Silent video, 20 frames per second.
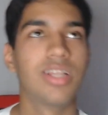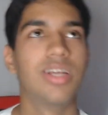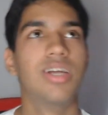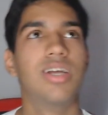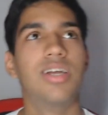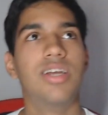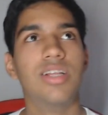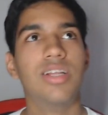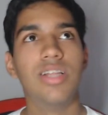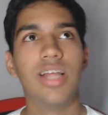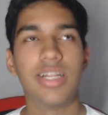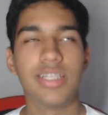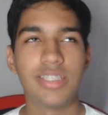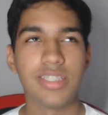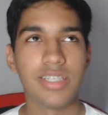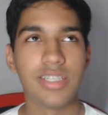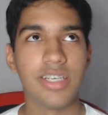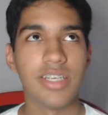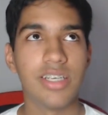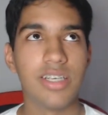Let's see.
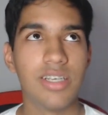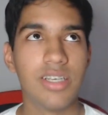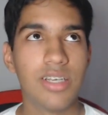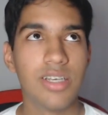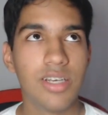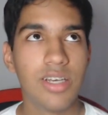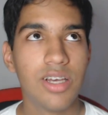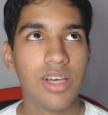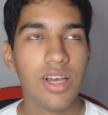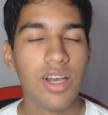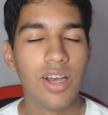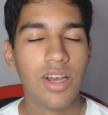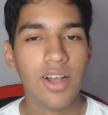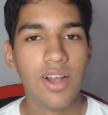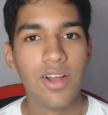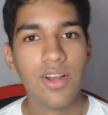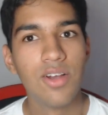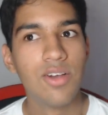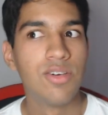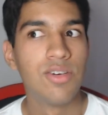
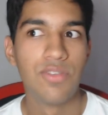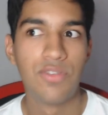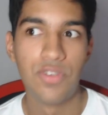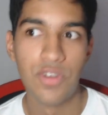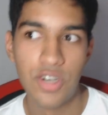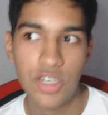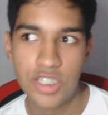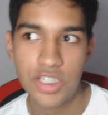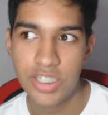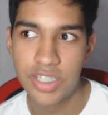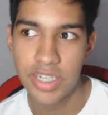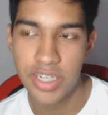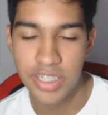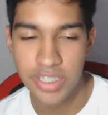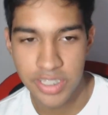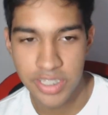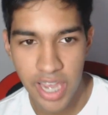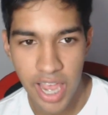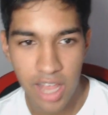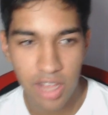First is
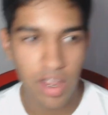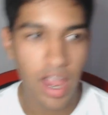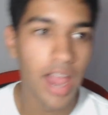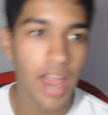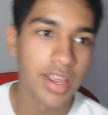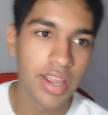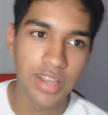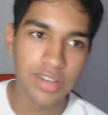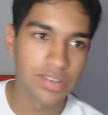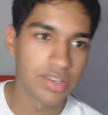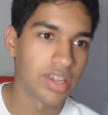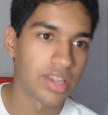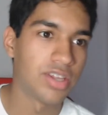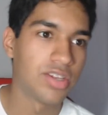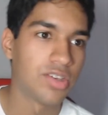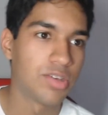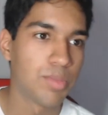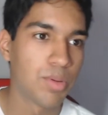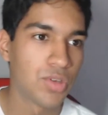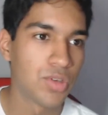I suppose
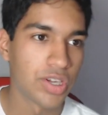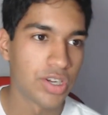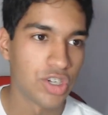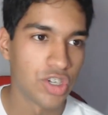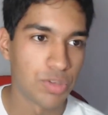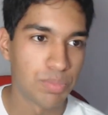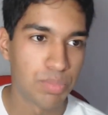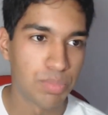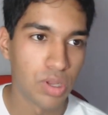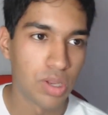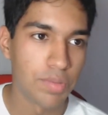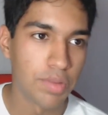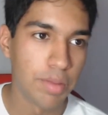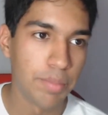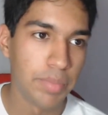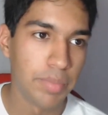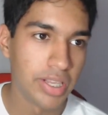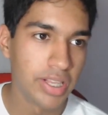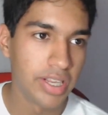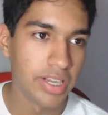I can just pull up the bid
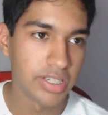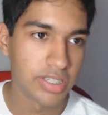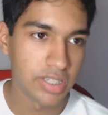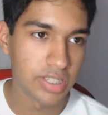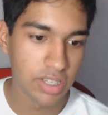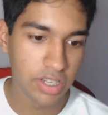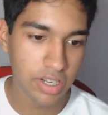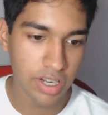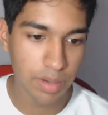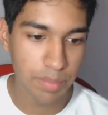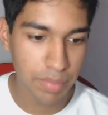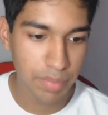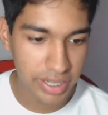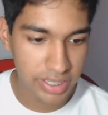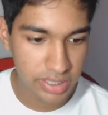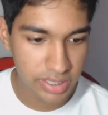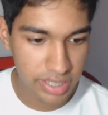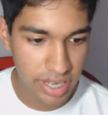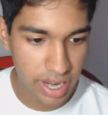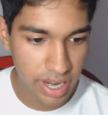list and look at it by
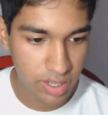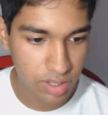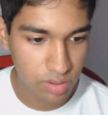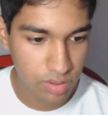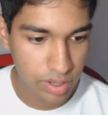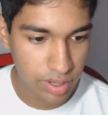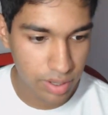state, right?